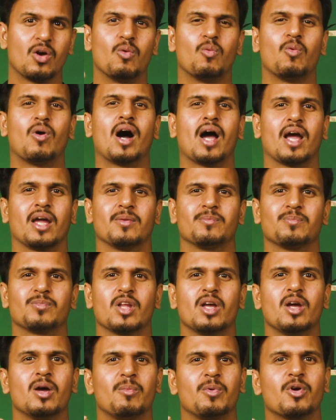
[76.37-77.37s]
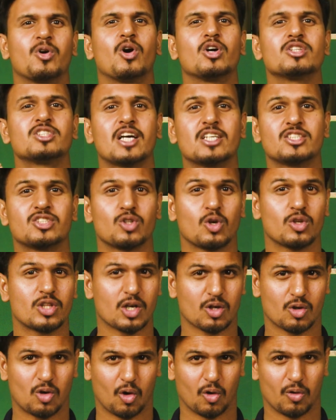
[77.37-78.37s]
Why? Because I saw the
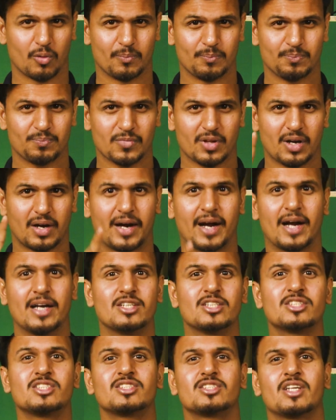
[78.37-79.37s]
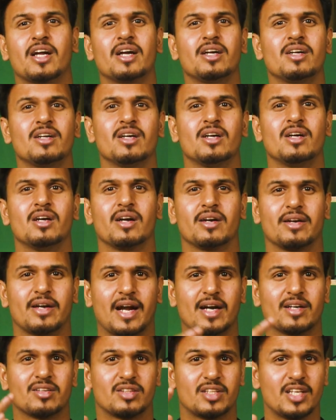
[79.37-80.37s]
goal. I understand
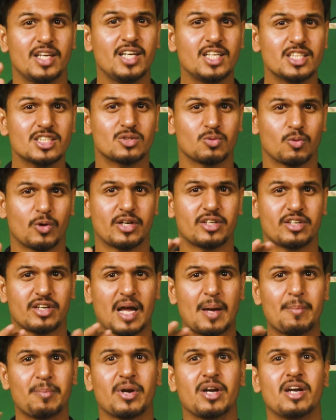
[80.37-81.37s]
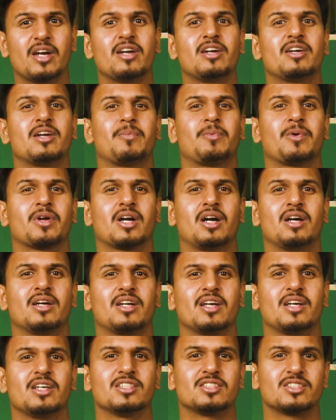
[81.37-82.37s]
that these were temporary
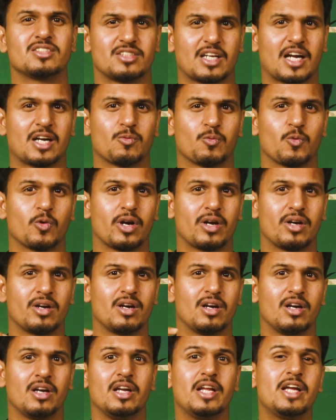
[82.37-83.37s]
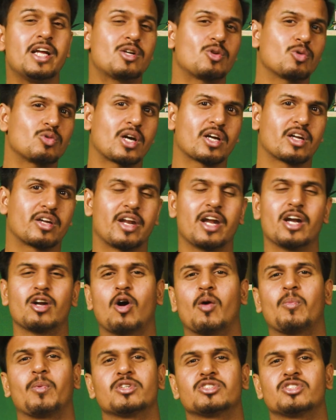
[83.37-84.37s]
difficulties that would lead to the great
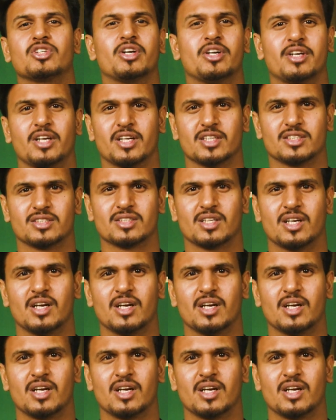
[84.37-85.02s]
opportunities.